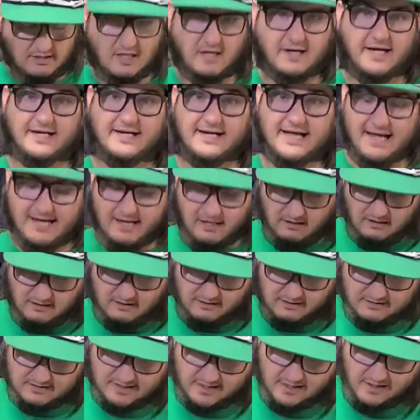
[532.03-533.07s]
All right, now
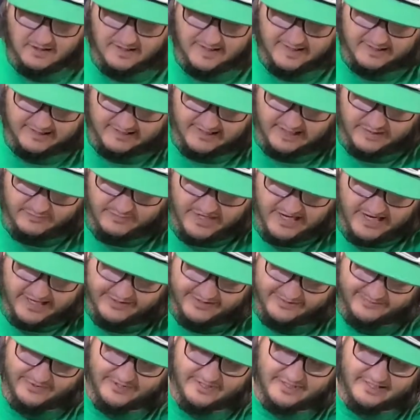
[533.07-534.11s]
let's go ahead and get a
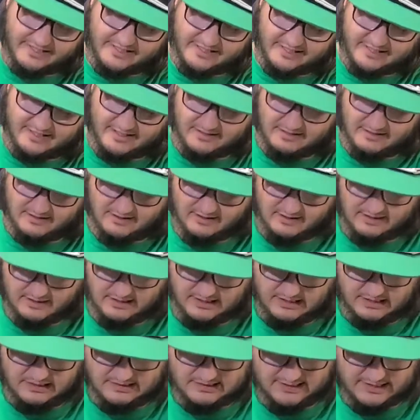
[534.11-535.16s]
battery put in here
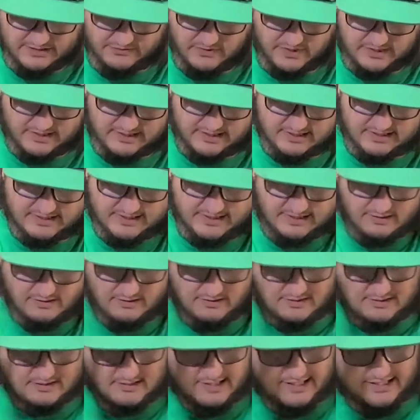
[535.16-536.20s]
and see what this thing
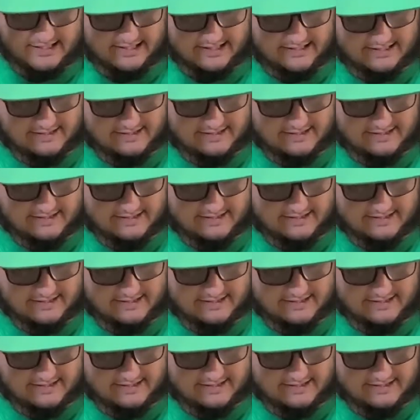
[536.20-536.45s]
looks like.